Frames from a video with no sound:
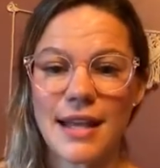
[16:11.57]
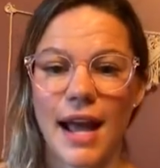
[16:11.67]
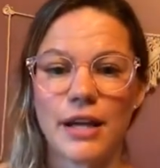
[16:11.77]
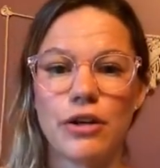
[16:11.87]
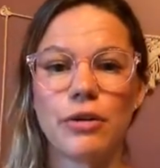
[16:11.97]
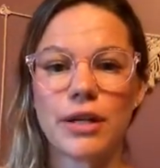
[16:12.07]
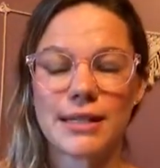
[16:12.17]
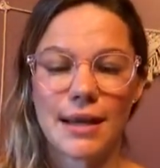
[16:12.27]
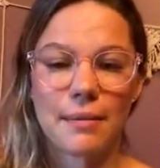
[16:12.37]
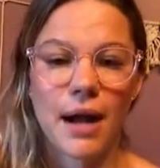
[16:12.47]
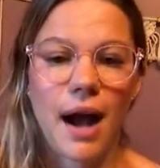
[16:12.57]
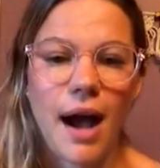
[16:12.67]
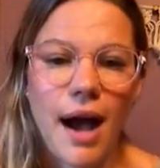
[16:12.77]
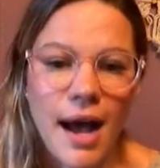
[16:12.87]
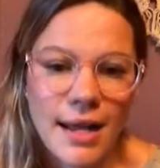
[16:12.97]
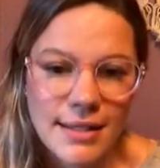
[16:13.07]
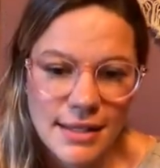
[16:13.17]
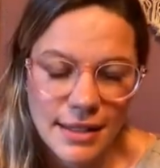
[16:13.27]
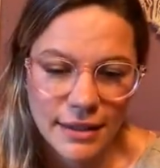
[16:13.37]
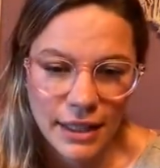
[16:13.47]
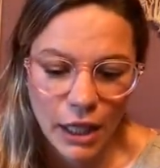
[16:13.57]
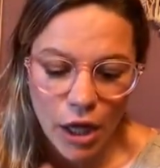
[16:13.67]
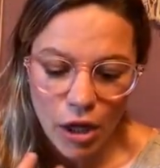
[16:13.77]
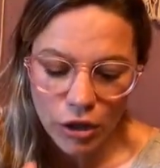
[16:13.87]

I notice I'm constantly